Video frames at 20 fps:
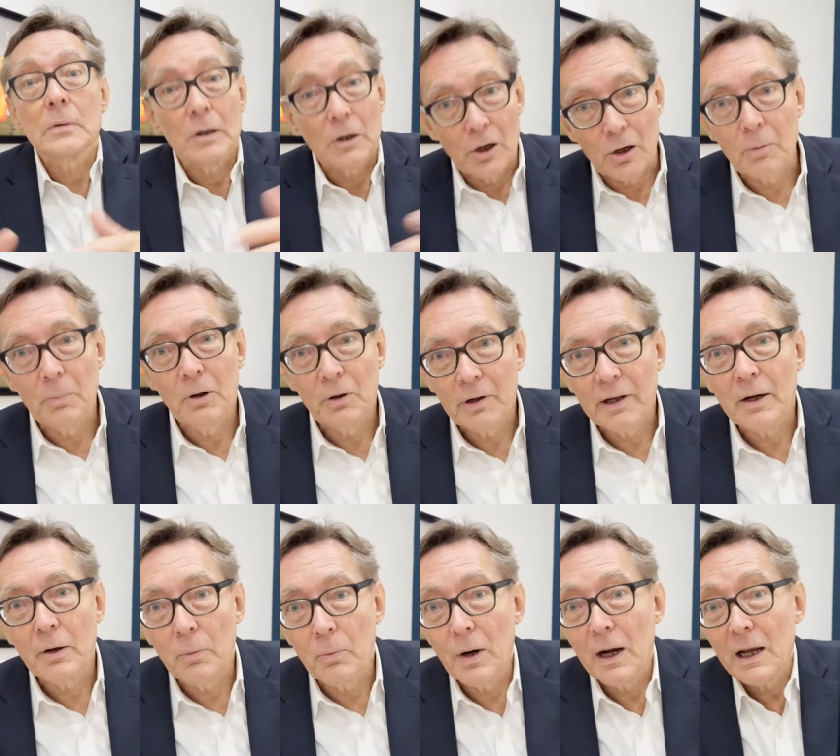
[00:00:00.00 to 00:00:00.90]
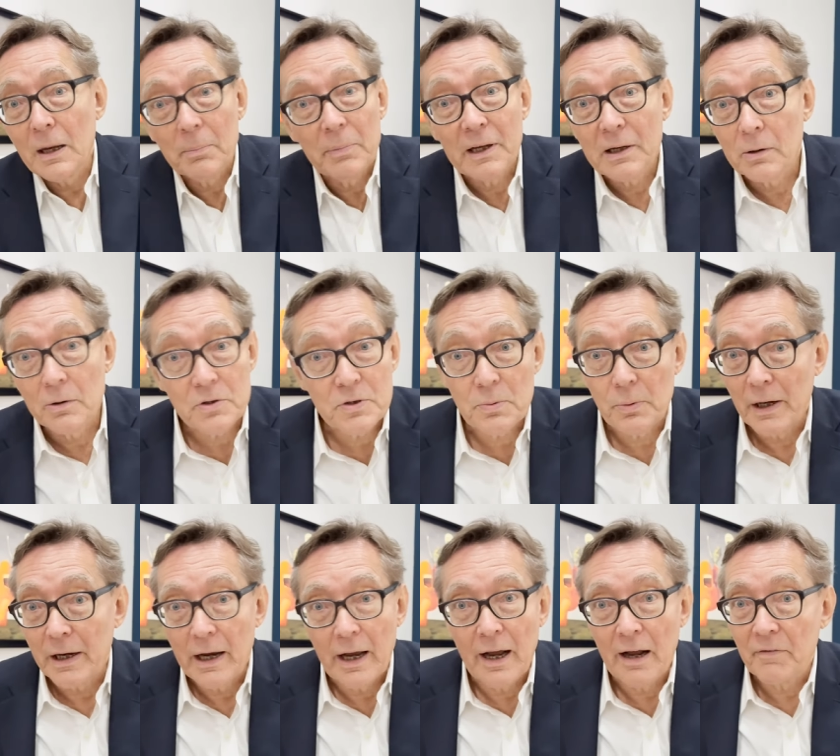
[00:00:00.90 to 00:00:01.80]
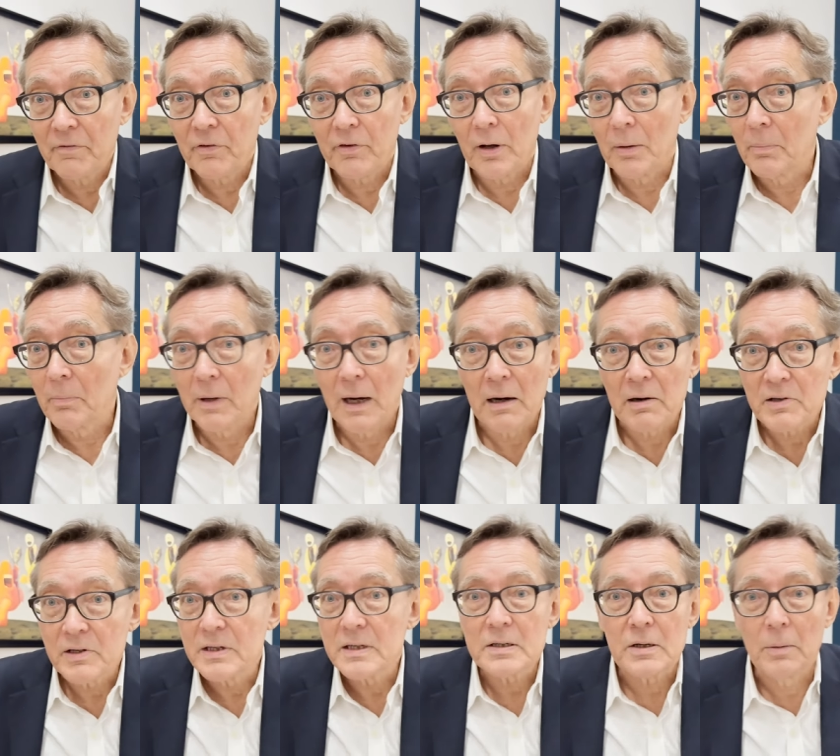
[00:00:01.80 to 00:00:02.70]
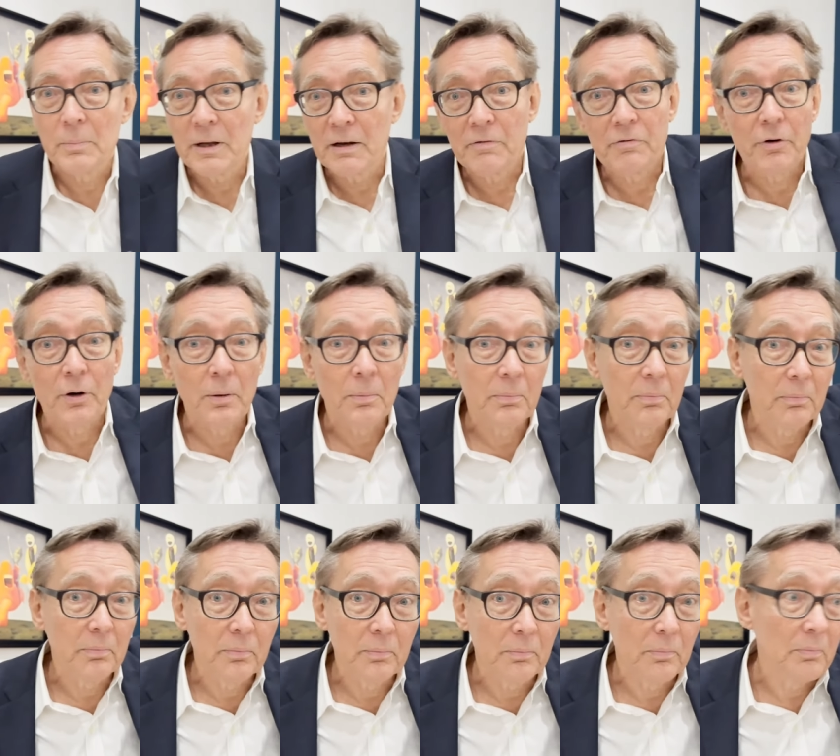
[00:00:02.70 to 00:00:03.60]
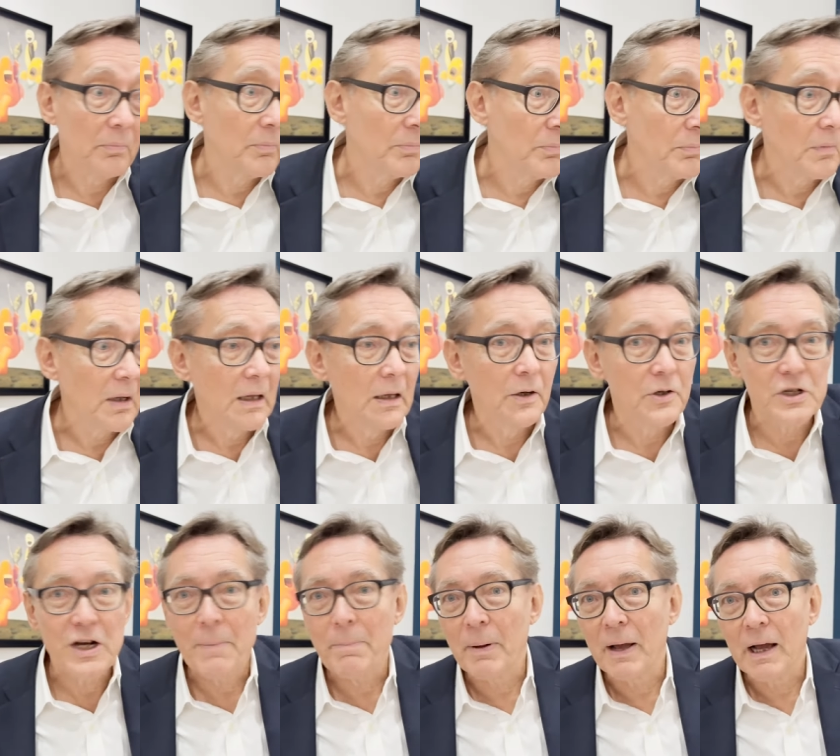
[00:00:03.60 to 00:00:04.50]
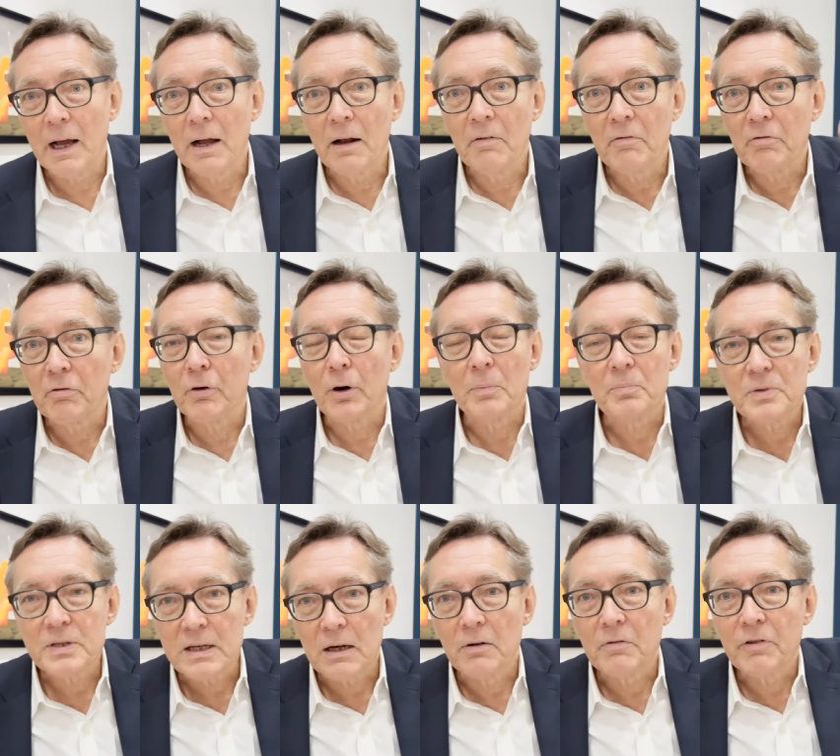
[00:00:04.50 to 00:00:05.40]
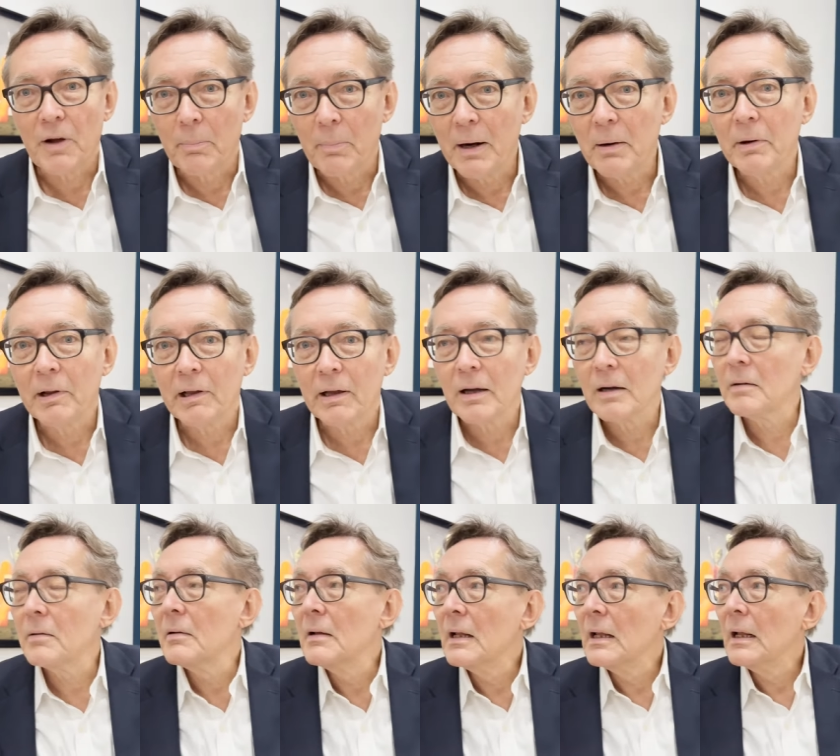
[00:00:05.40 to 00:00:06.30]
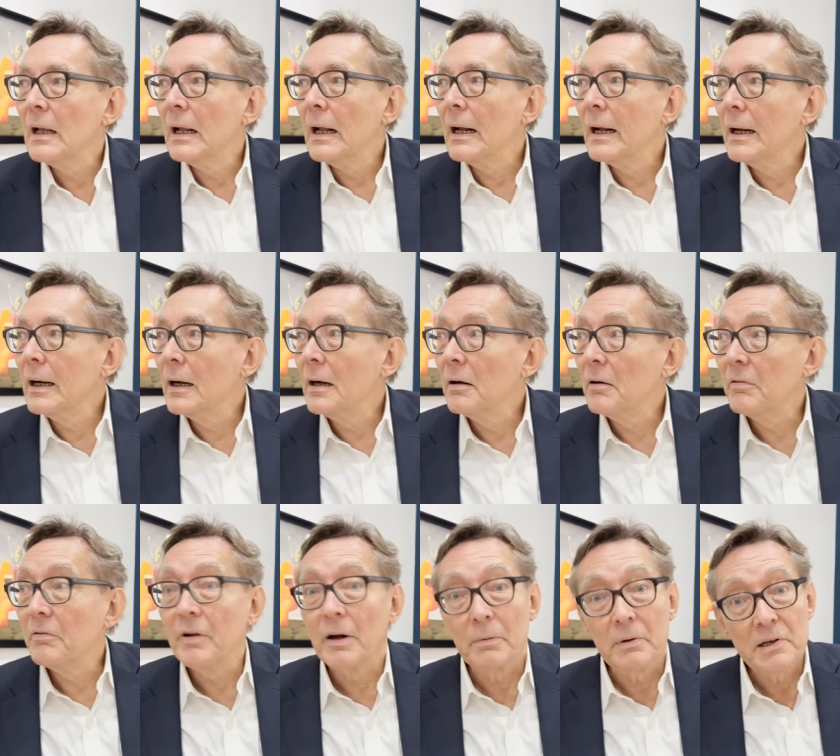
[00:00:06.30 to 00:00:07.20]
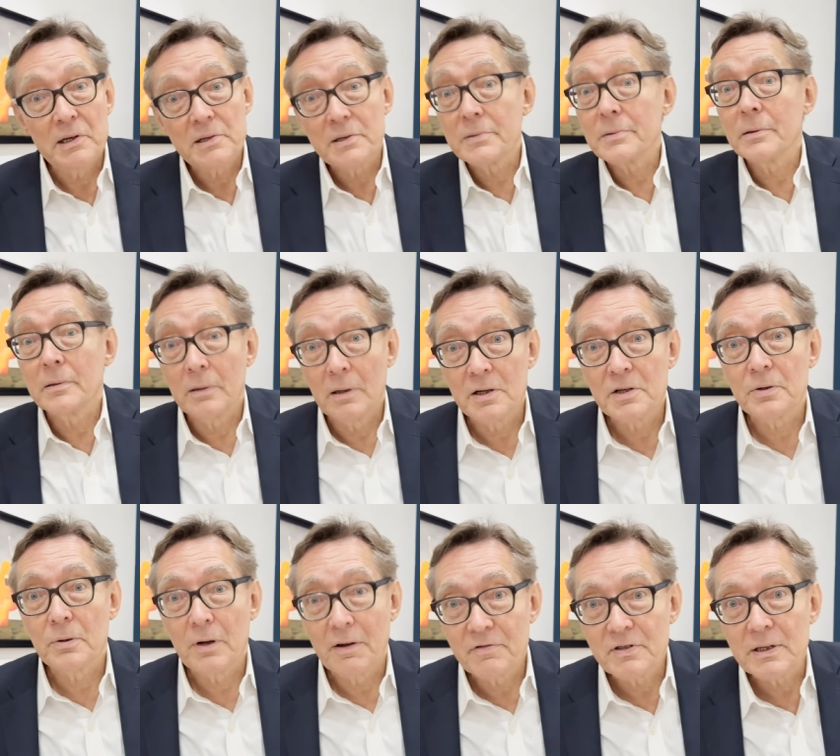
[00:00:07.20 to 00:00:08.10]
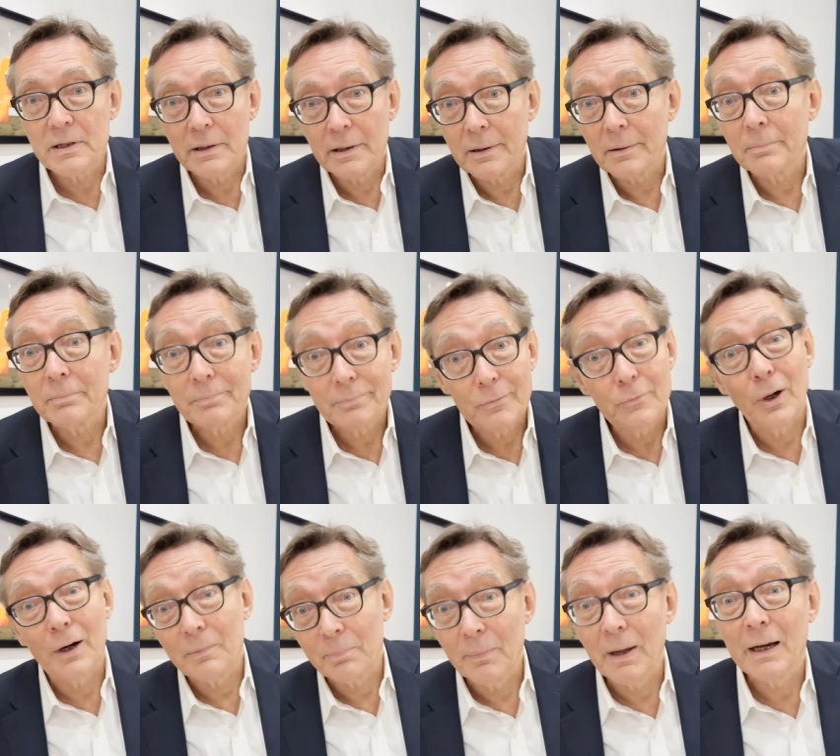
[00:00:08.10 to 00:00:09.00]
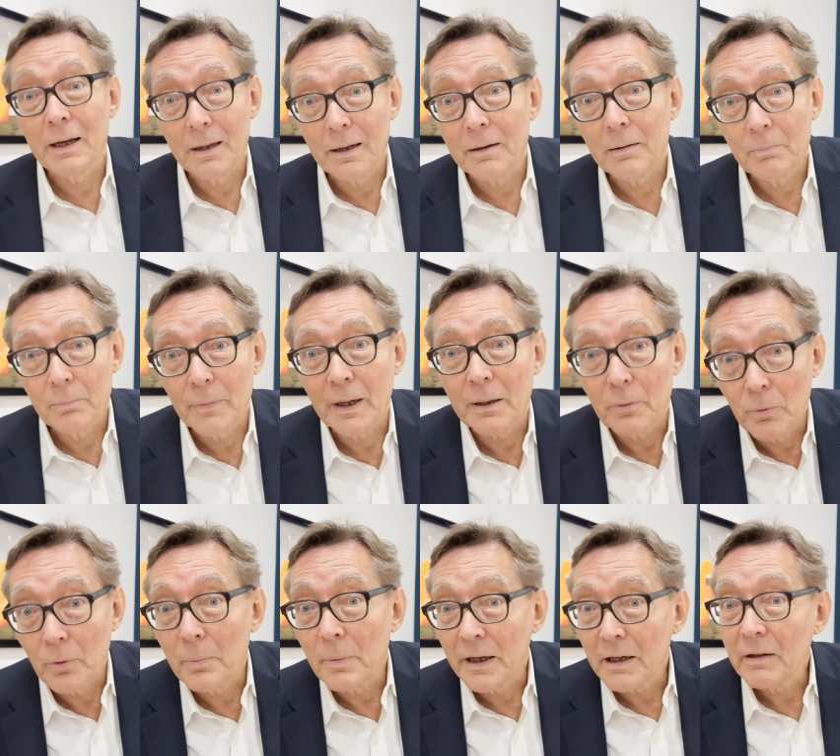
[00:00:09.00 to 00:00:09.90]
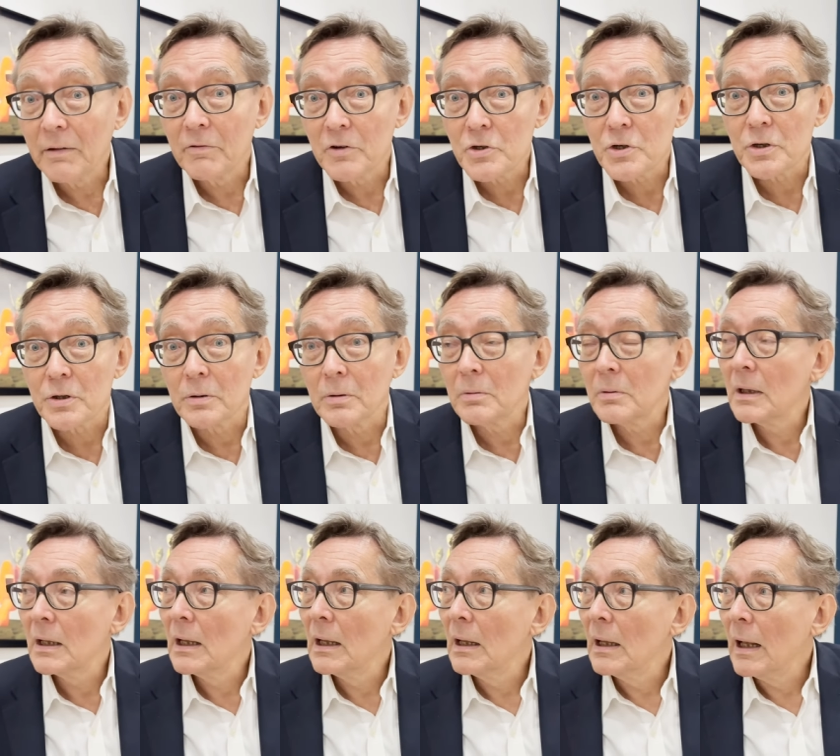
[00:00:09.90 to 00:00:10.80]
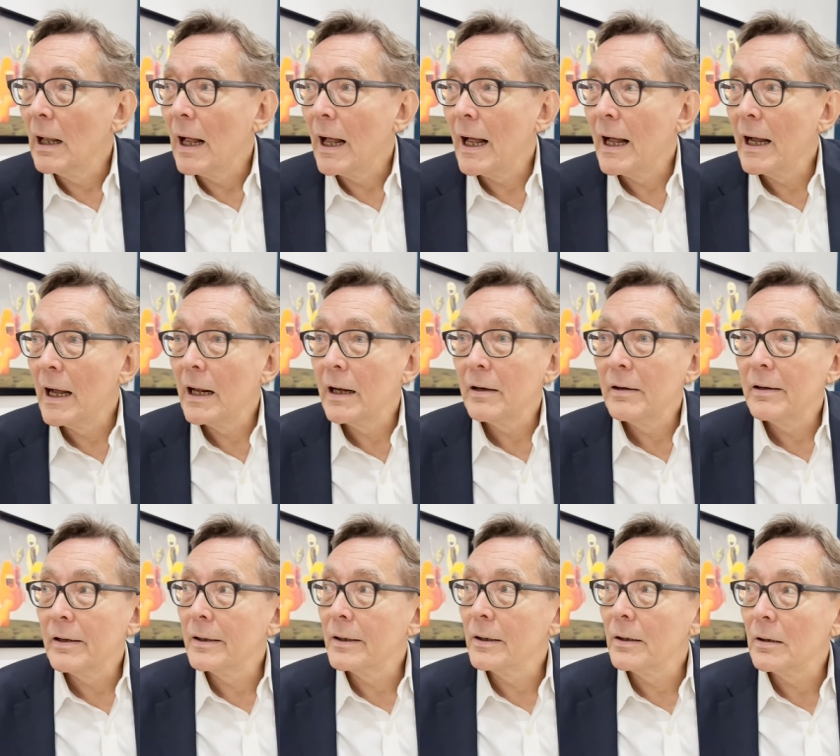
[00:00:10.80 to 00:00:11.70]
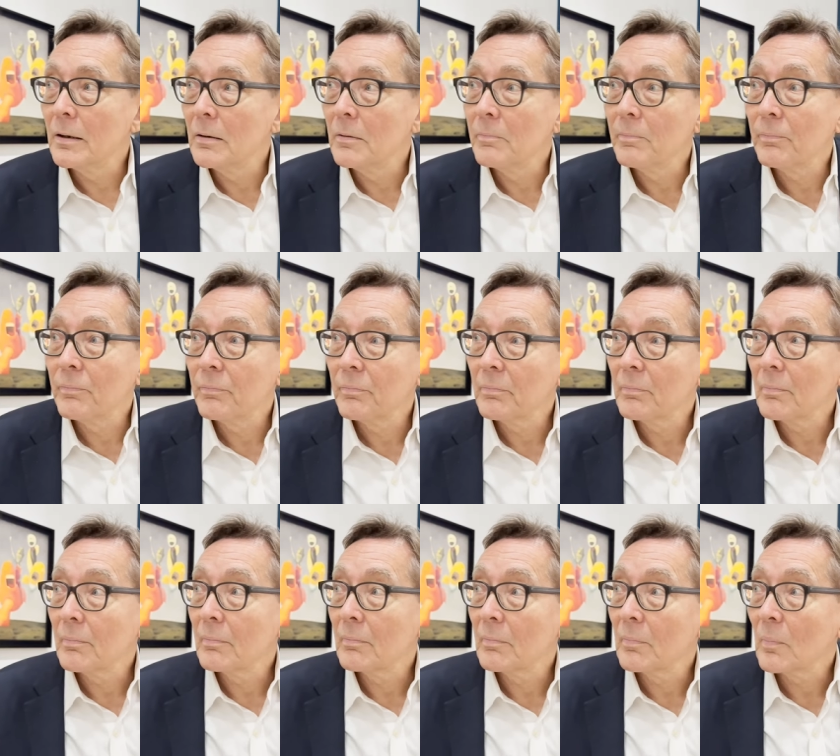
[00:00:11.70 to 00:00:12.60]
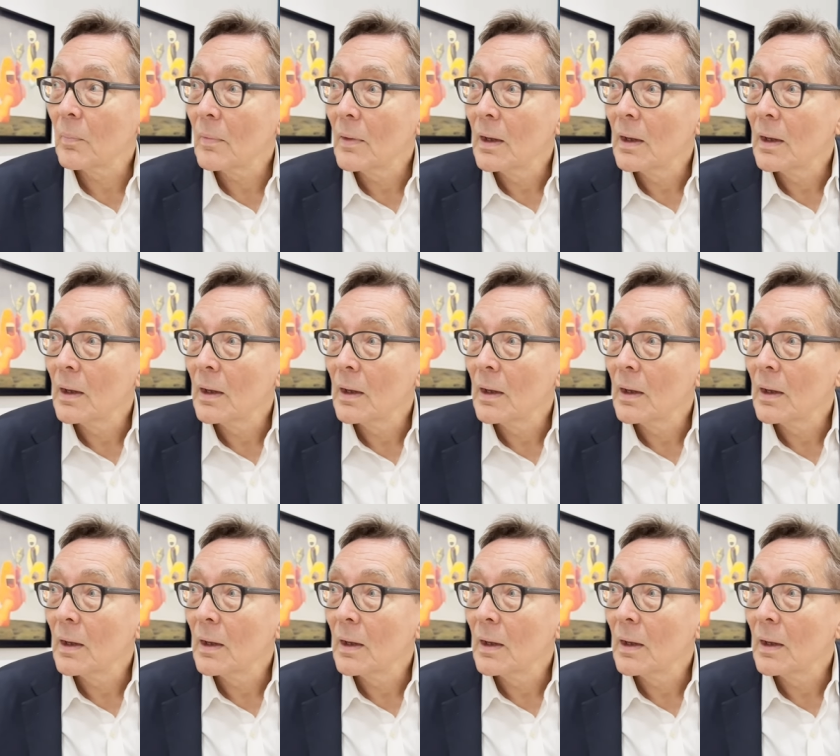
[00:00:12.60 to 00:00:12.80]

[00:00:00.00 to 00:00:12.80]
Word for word: global in a way because we have some artists coming from Japan, from South America. Uh, there is, as you have seen, quite many many women in the show. Yes. And um,